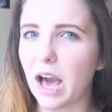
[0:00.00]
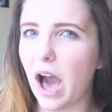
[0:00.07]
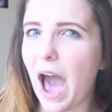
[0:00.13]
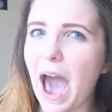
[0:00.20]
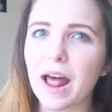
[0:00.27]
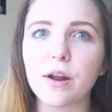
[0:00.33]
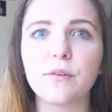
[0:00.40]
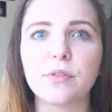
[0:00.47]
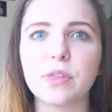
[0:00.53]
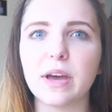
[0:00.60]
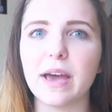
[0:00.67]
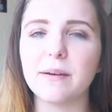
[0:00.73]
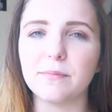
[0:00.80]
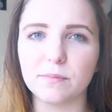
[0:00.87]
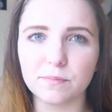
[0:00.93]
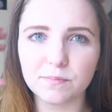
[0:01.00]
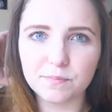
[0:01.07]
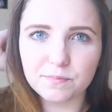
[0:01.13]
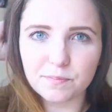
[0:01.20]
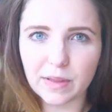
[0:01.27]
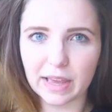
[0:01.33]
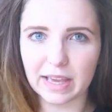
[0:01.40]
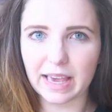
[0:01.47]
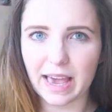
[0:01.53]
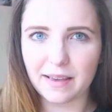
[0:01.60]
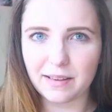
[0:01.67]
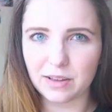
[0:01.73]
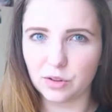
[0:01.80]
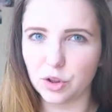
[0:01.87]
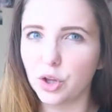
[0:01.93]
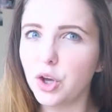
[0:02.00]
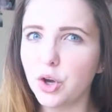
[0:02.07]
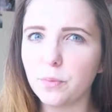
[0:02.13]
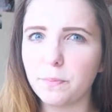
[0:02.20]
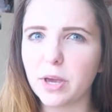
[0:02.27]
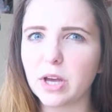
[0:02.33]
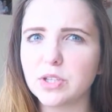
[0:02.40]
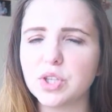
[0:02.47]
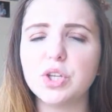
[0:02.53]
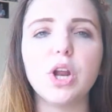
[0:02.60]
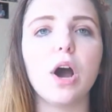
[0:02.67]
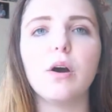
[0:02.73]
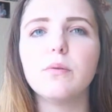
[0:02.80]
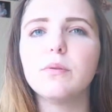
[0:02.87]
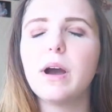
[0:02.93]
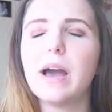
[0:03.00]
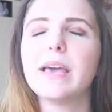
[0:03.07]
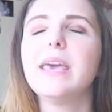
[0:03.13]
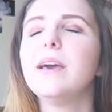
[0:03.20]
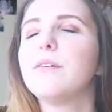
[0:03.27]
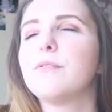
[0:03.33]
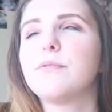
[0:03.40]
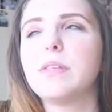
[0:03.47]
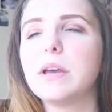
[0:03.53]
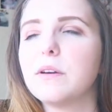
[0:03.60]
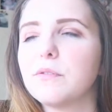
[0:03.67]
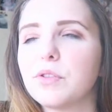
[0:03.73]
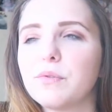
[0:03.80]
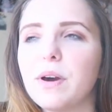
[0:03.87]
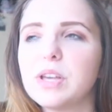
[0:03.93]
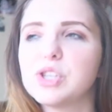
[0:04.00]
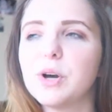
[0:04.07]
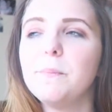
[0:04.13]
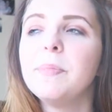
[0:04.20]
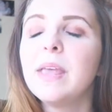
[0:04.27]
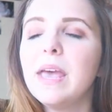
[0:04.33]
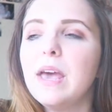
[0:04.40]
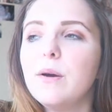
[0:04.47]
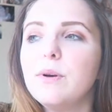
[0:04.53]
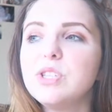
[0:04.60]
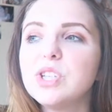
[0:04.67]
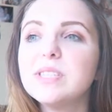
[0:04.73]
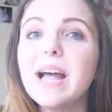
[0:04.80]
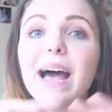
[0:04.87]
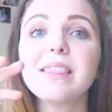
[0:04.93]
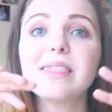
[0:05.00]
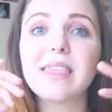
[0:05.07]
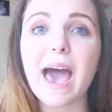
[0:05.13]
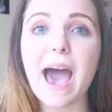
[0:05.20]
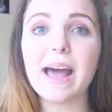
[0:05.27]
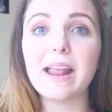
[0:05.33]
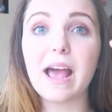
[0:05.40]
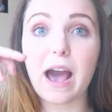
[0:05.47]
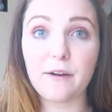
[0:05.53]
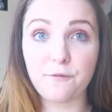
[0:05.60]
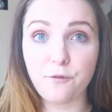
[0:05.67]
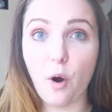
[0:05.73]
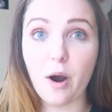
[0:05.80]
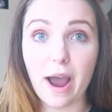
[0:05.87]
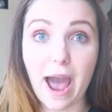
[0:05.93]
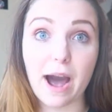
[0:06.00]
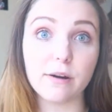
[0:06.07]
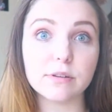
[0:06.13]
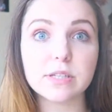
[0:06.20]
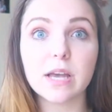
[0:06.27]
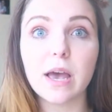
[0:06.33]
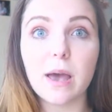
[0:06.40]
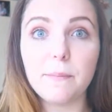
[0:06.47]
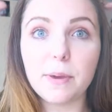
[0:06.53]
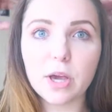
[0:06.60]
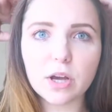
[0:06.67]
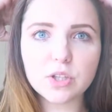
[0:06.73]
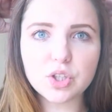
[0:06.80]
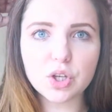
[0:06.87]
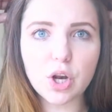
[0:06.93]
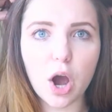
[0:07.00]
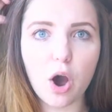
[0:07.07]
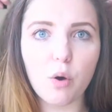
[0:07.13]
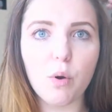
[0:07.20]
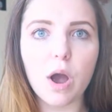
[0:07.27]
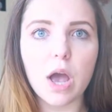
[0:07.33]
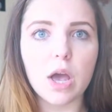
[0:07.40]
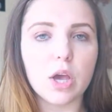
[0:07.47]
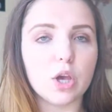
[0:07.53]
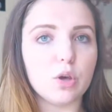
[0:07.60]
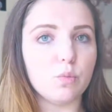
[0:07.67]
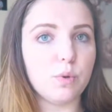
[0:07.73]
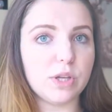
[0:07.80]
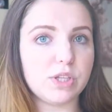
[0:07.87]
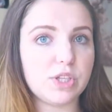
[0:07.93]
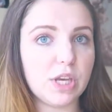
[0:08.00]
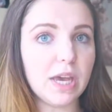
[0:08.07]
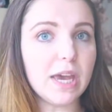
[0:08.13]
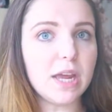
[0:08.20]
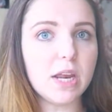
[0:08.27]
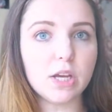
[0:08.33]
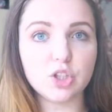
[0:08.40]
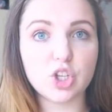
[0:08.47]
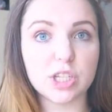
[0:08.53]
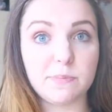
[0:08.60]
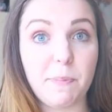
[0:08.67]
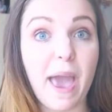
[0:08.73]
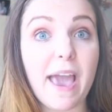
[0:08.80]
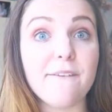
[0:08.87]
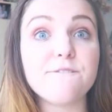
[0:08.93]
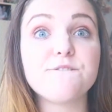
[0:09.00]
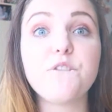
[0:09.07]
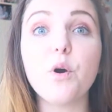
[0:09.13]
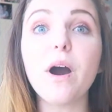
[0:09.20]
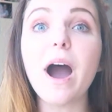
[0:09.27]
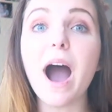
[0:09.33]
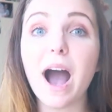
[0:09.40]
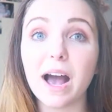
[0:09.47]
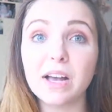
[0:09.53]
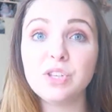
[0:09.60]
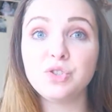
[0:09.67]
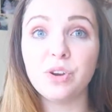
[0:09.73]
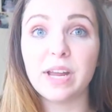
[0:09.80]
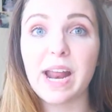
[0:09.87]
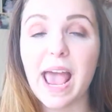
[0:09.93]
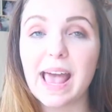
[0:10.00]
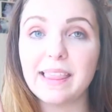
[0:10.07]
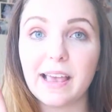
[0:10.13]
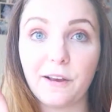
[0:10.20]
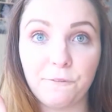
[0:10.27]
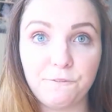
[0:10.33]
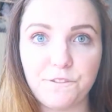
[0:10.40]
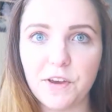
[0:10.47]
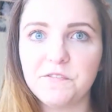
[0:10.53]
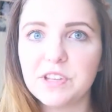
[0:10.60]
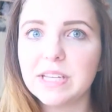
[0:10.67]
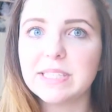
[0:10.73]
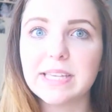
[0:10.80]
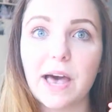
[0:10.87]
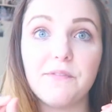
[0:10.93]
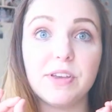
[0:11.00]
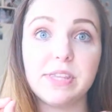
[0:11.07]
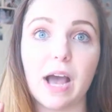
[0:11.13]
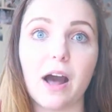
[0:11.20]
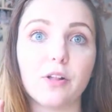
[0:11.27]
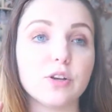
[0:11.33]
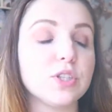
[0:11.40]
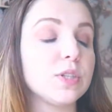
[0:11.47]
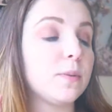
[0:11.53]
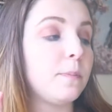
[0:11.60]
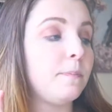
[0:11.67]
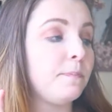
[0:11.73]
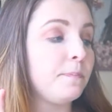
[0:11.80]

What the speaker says: out of the, like, loop? Because, you know, I can't think of the right term. Which is not that far out. Because, you know, we did just pay $457.